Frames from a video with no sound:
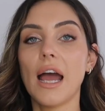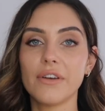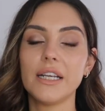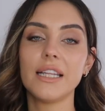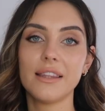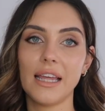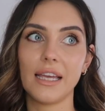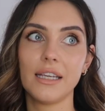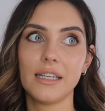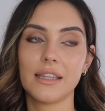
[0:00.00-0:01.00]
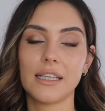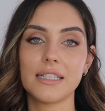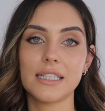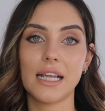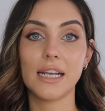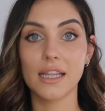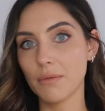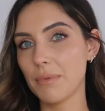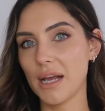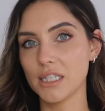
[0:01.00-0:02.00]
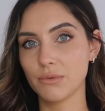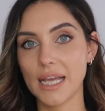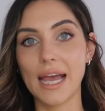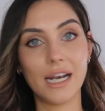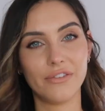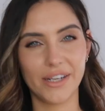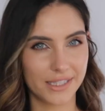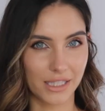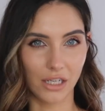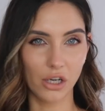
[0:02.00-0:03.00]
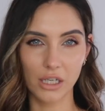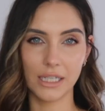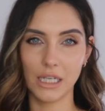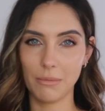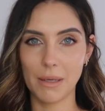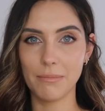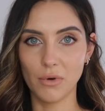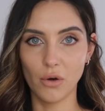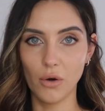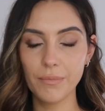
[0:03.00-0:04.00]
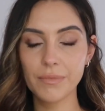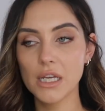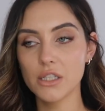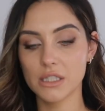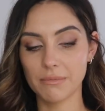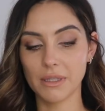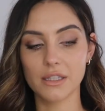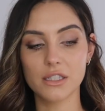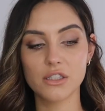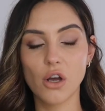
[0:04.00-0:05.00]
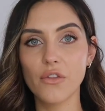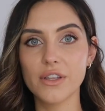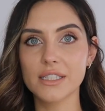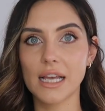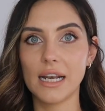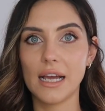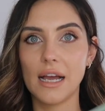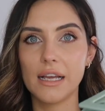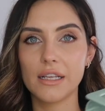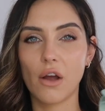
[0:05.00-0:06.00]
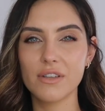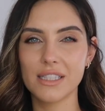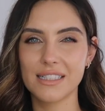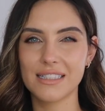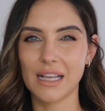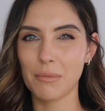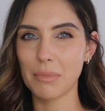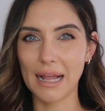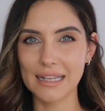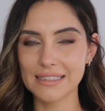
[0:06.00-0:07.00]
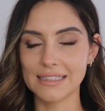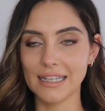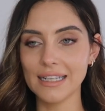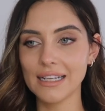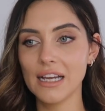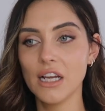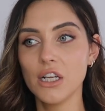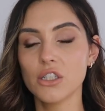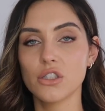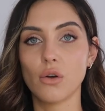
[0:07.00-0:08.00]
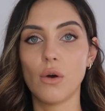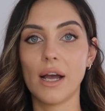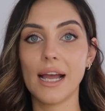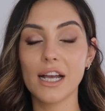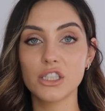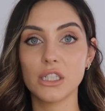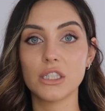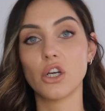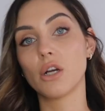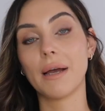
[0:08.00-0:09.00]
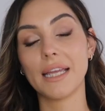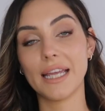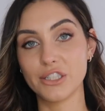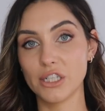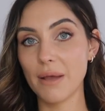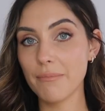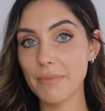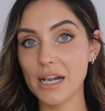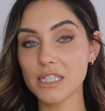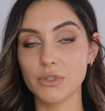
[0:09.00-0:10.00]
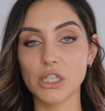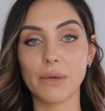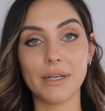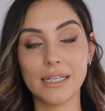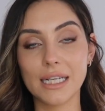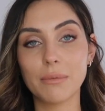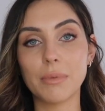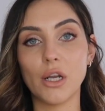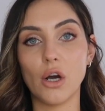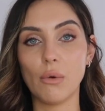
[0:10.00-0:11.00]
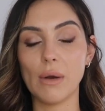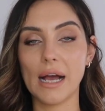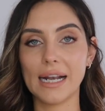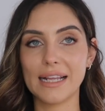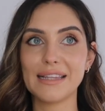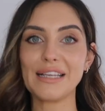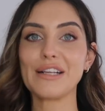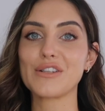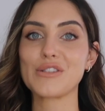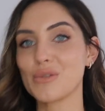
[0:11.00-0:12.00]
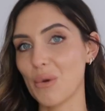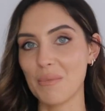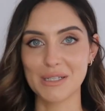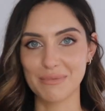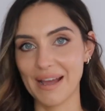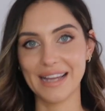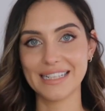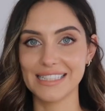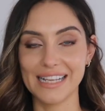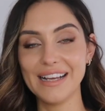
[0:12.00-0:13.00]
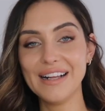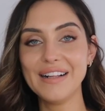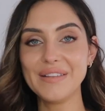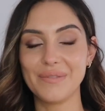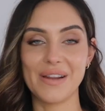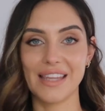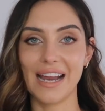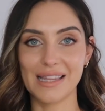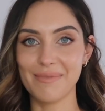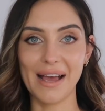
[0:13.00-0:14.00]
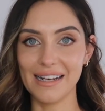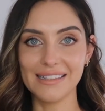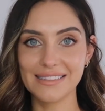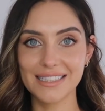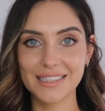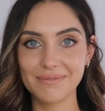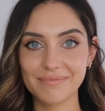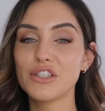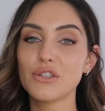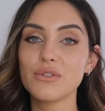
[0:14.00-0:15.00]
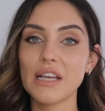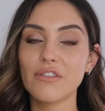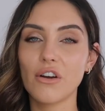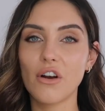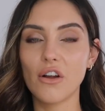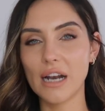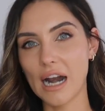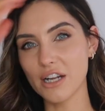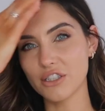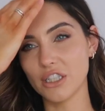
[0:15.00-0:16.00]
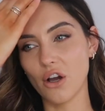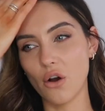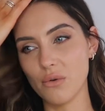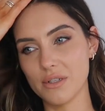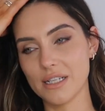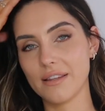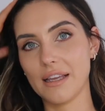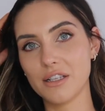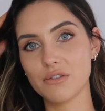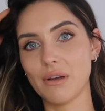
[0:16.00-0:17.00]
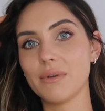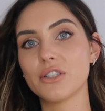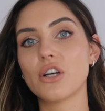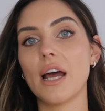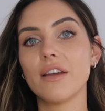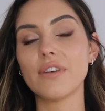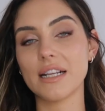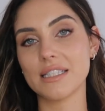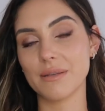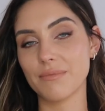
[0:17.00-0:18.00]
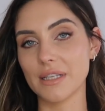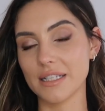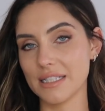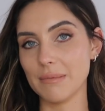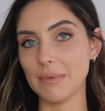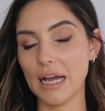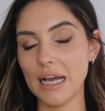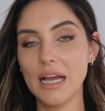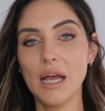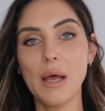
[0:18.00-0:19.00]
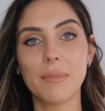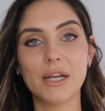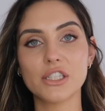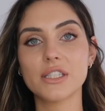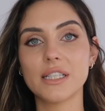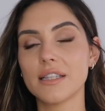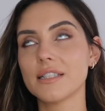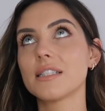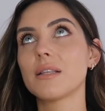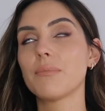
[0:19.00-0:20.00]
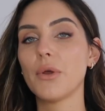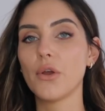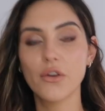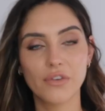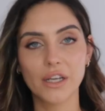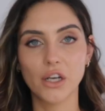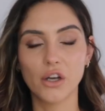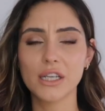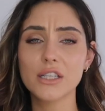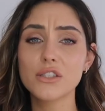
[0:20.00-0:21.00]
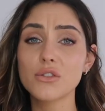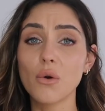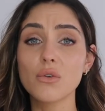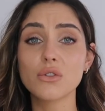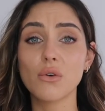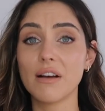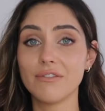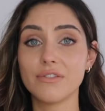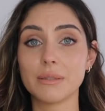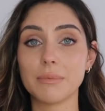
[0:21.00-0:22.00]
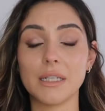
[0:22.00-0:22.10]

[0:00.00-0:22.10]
I really think that another belt would elevate the look a little bit more, something that's not this colour. Obviously this is like plastic, so I actually took my H&M belt, which I will link below, and I think it looks so much better with that other belt. The shoes I've got on are actually old, I think, so I will try and find something similar, but I just think this is the perfect look. It's so comfortable,